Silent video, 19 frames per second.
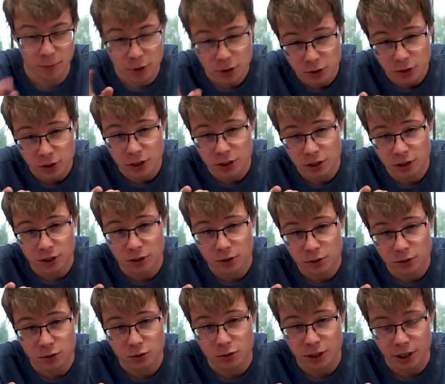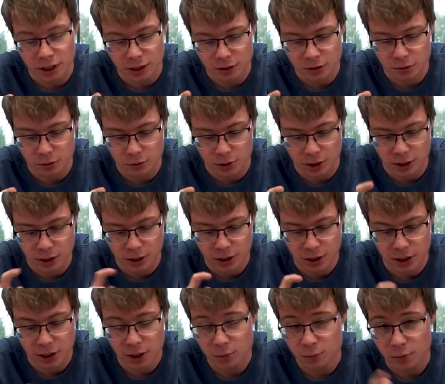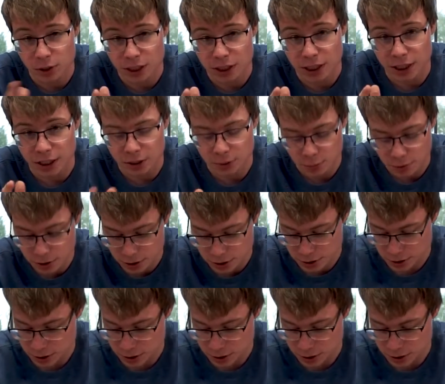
going to show you a trick to break that up.